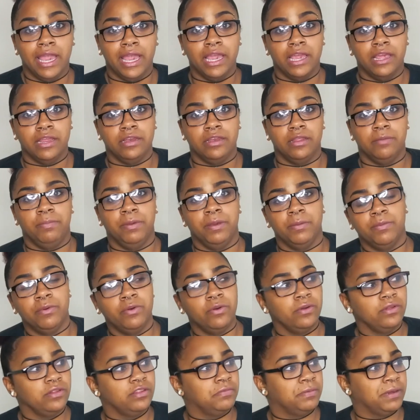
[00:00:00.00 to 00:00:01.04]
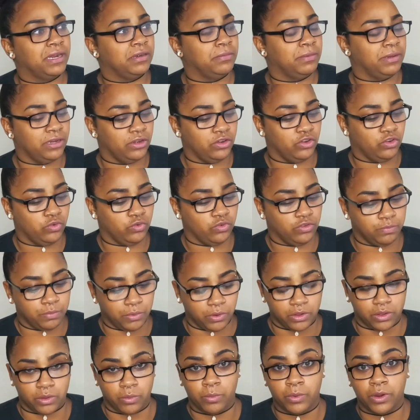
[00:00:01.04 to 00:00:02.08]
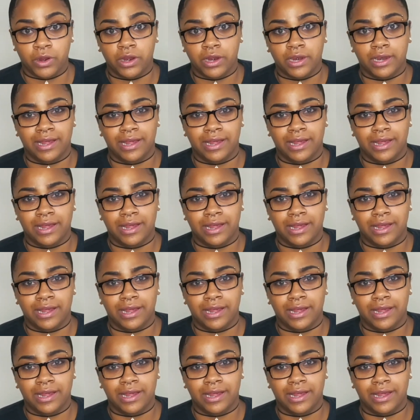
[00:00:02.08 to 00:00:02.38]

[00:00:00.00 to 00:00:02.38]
And the people who inspired me to do spoken word